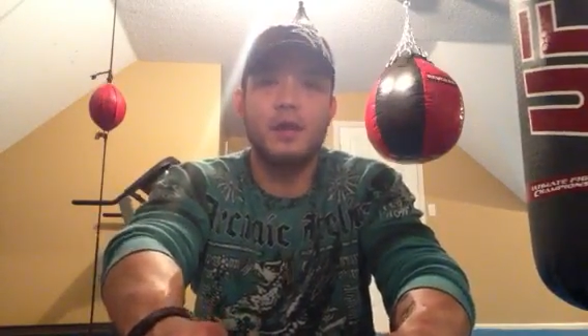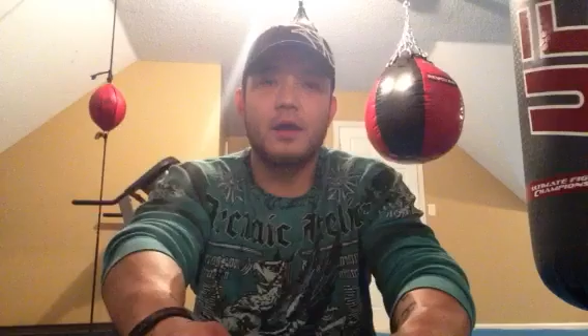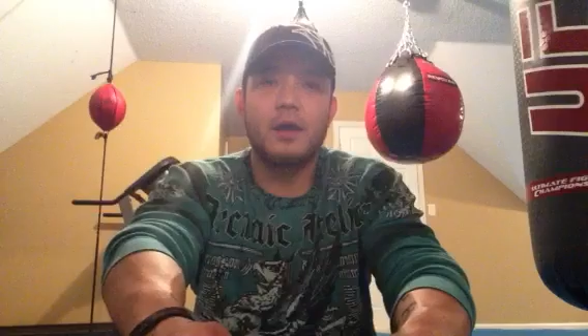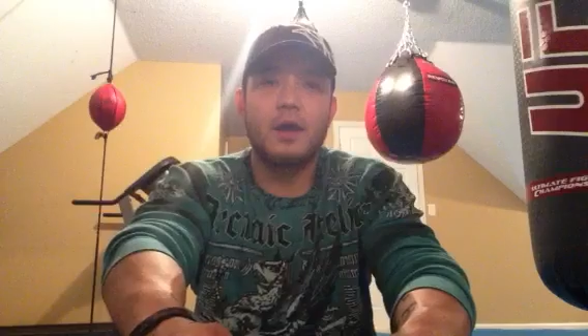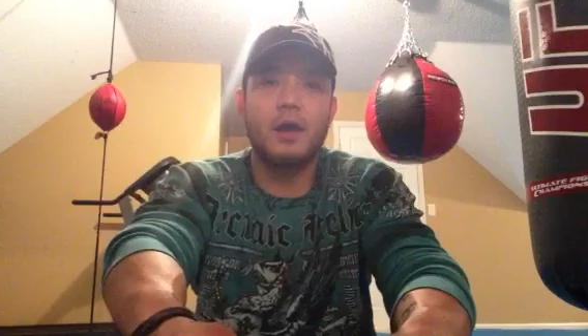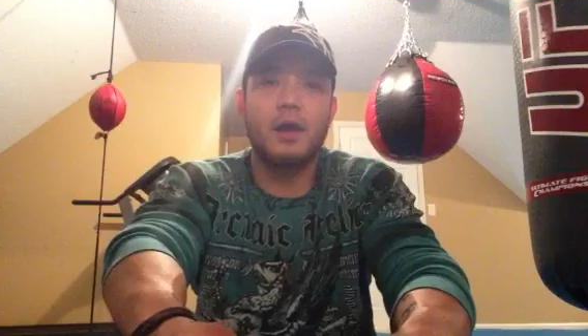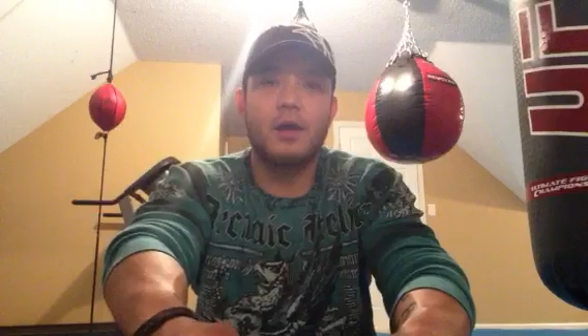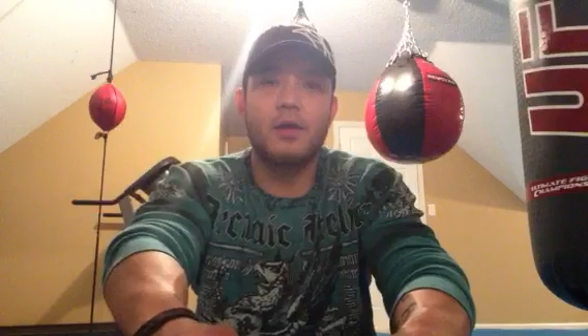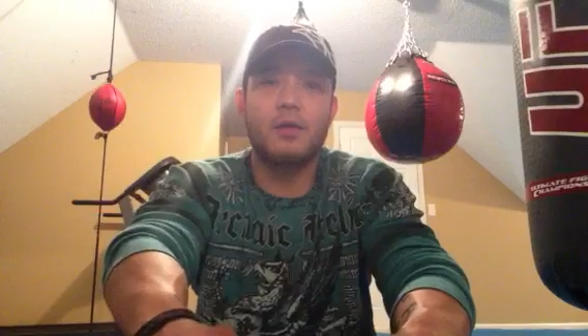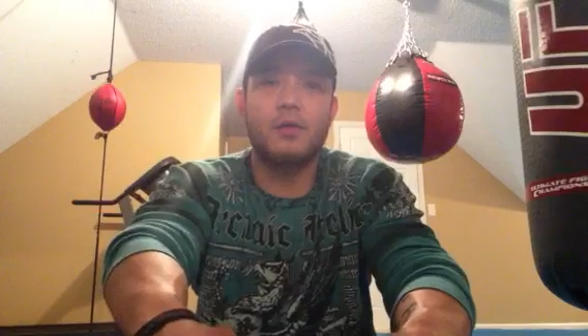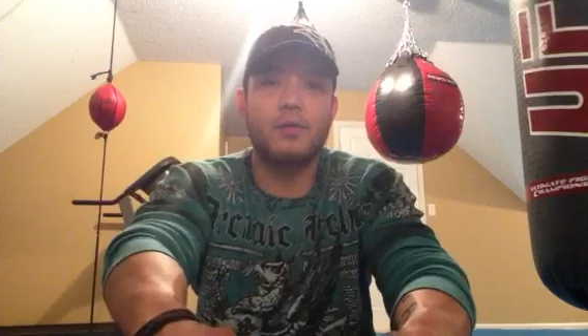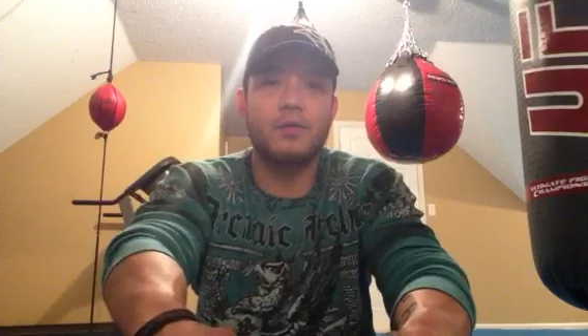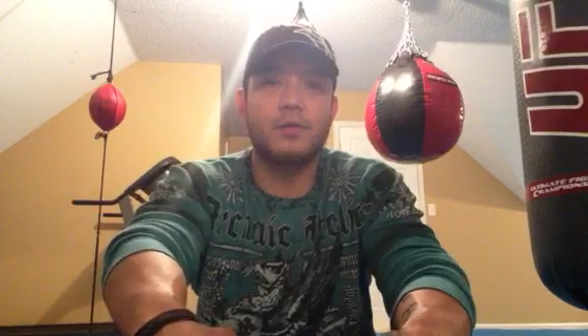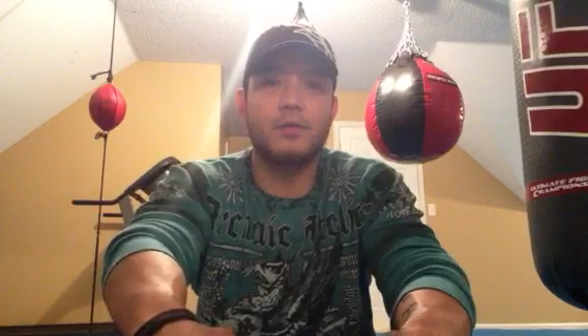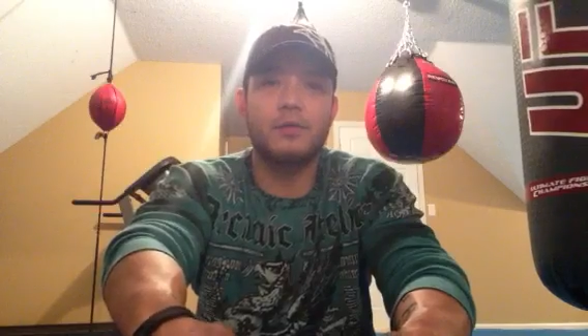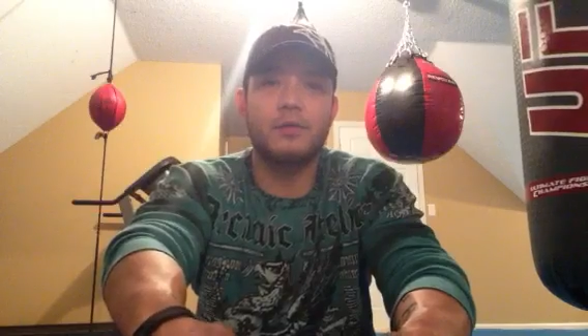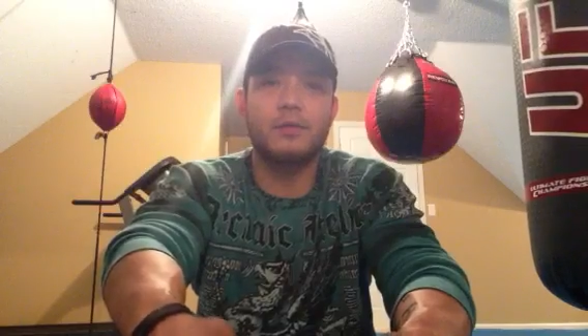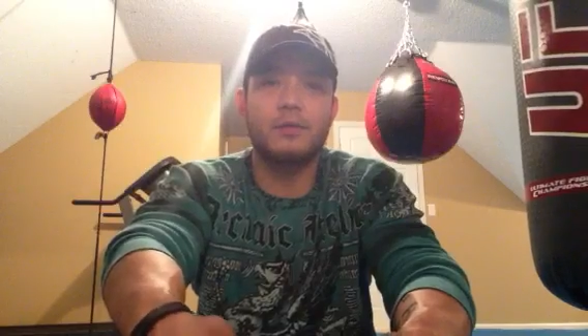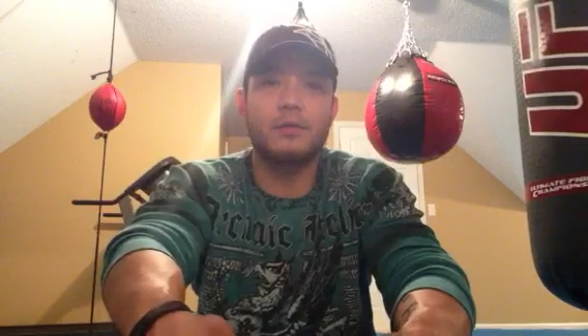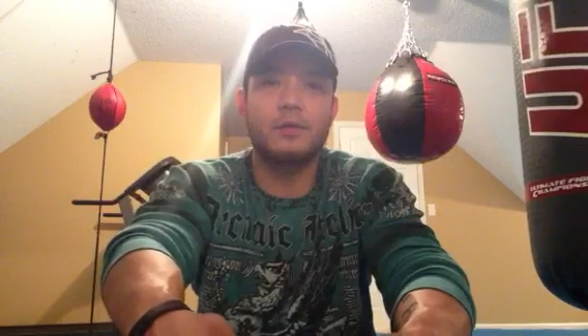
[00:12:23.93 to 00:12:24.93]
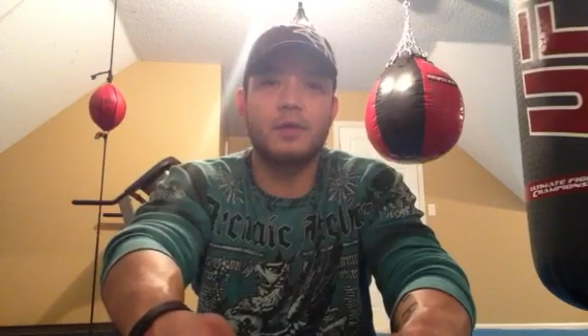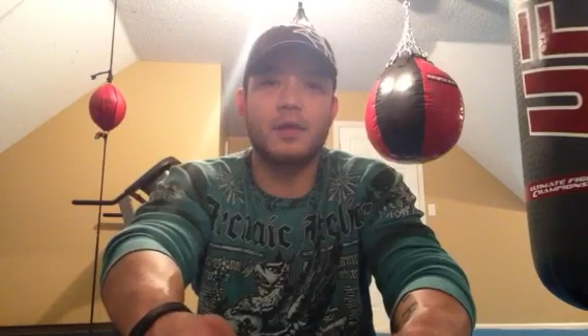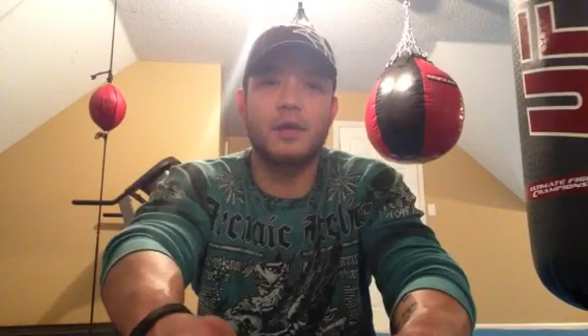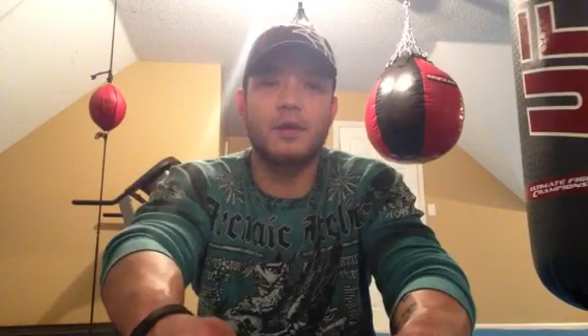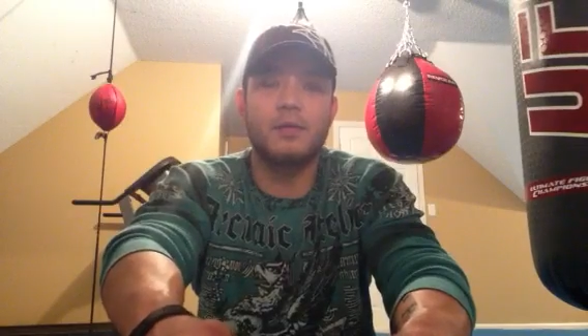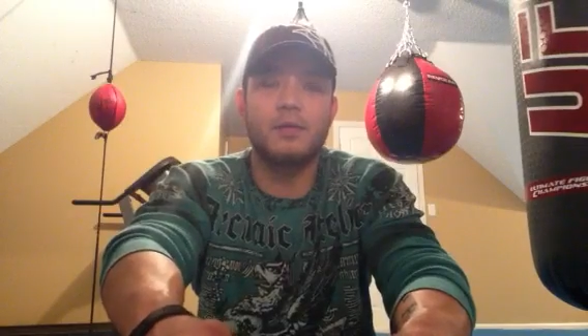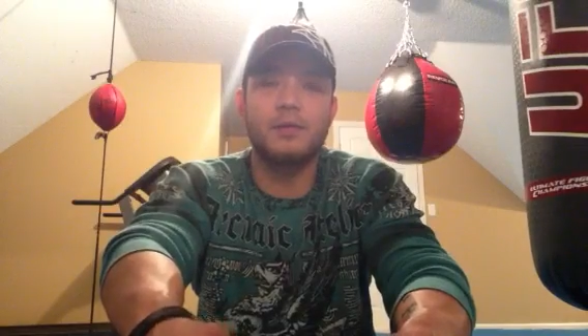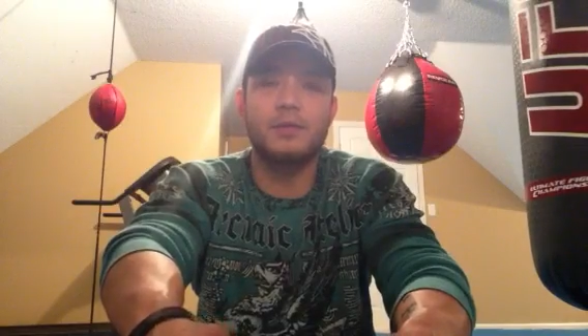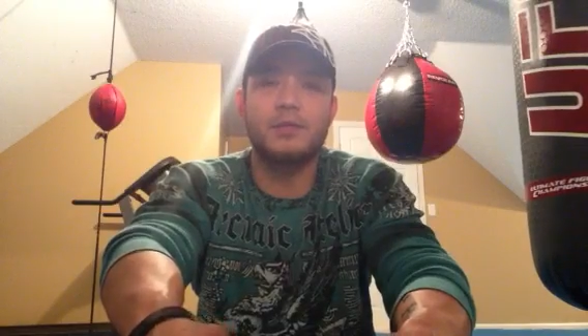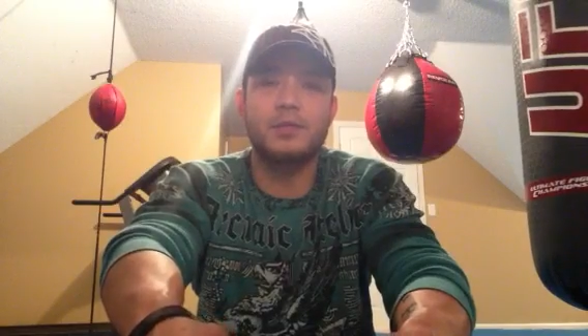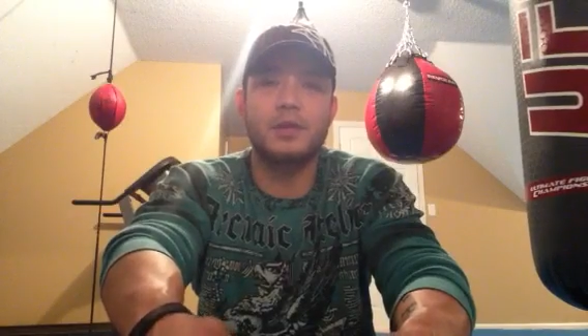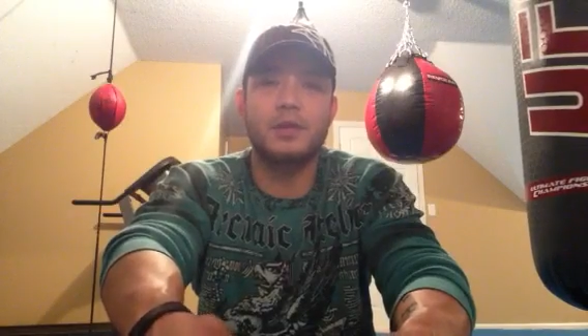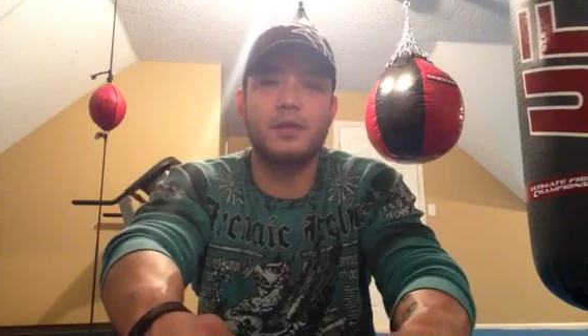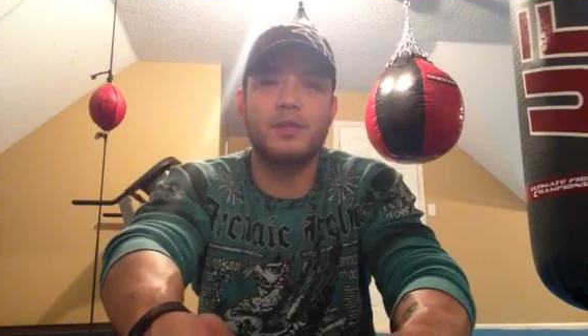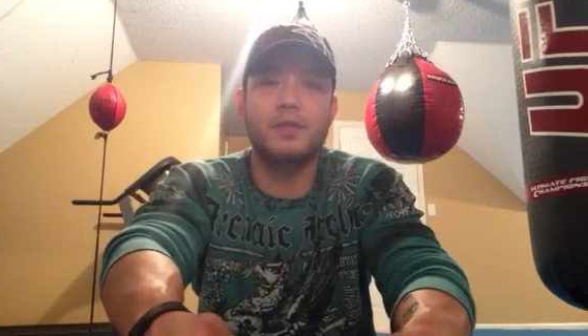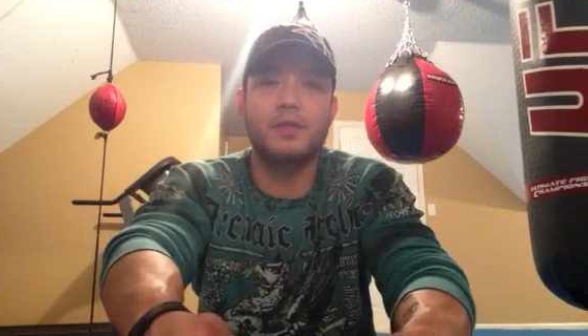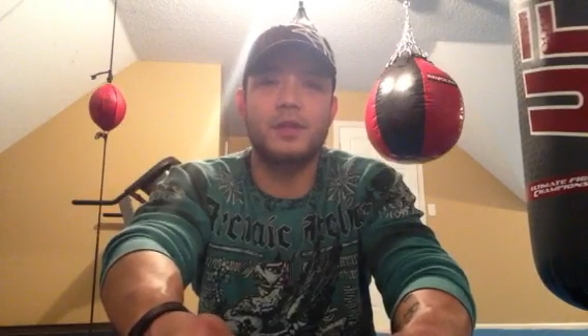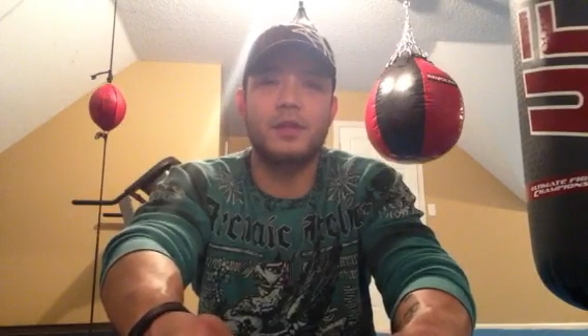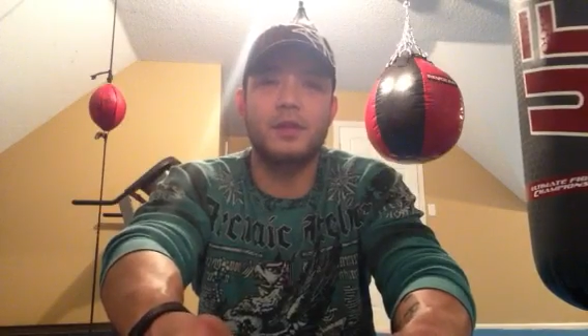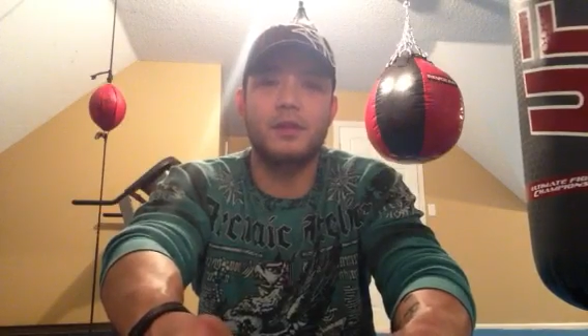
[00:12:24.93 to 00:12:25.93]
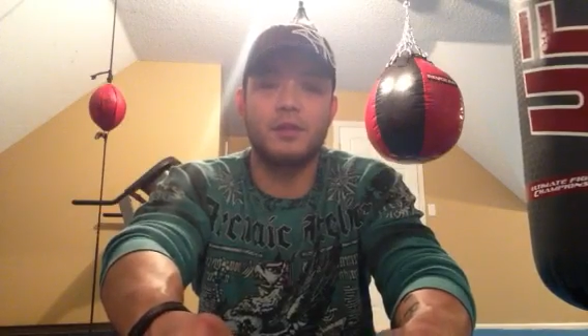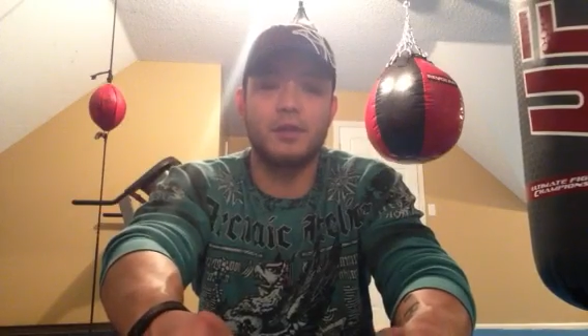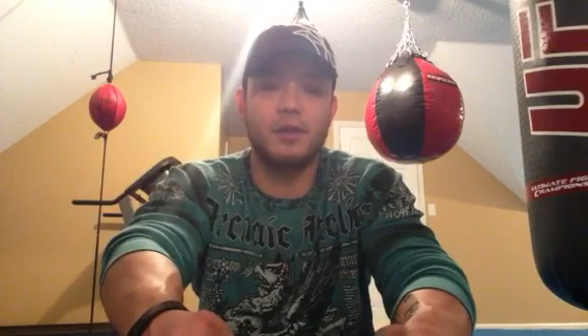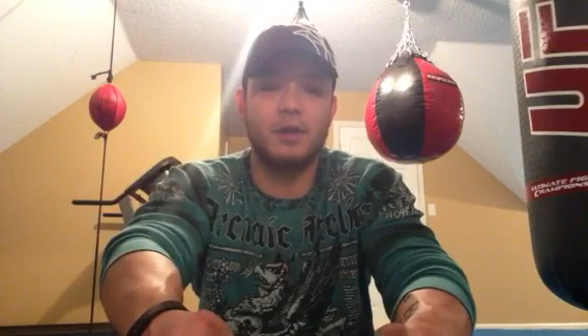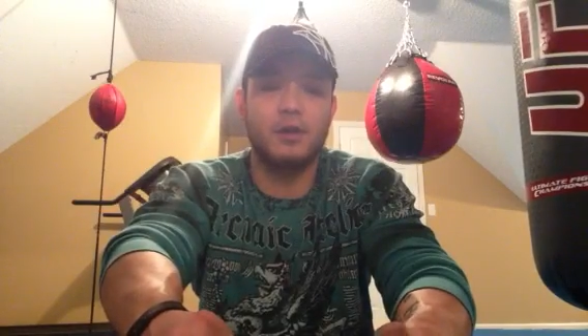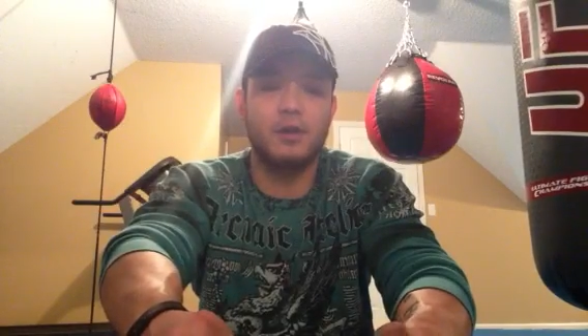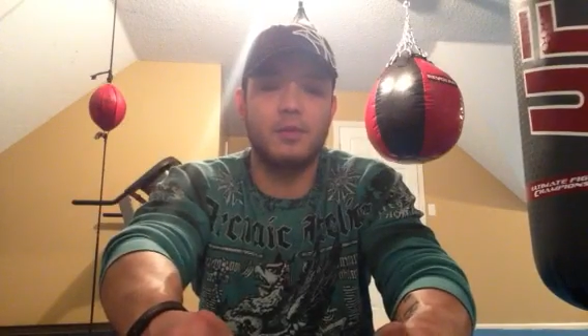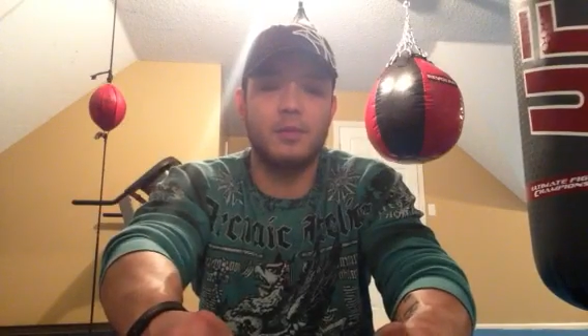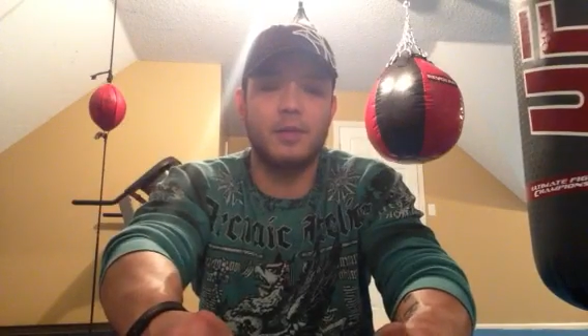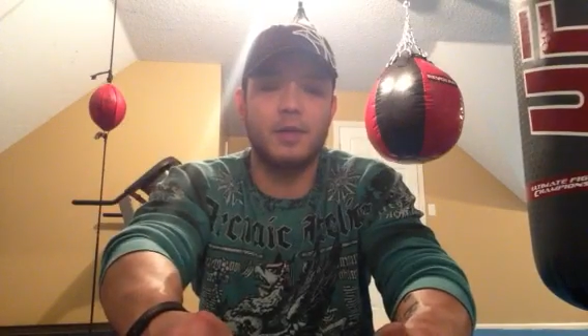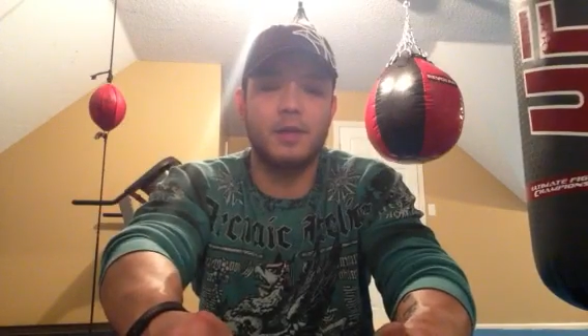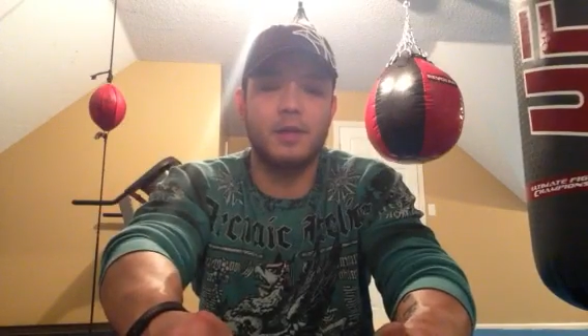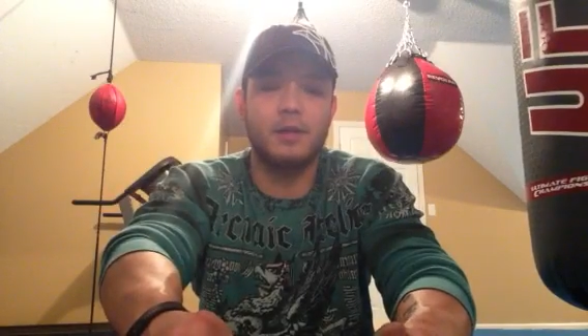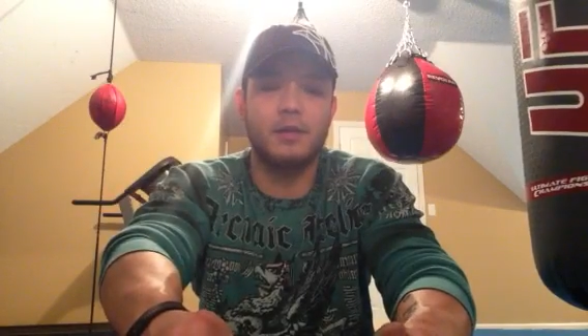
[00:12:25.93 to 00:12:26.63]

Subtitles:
how much I think of y'all, man.